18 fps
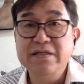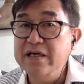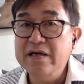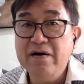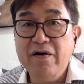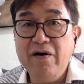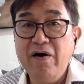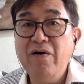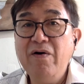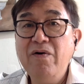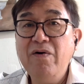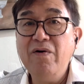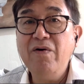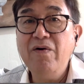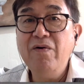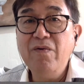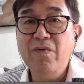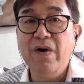they
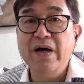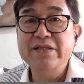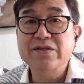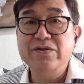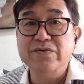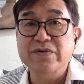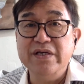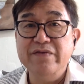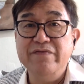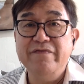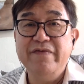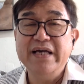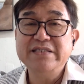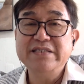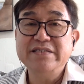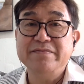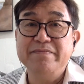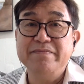all want to
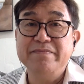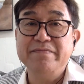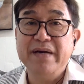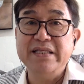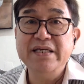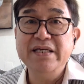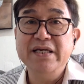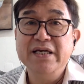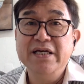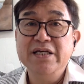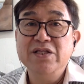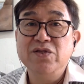invest money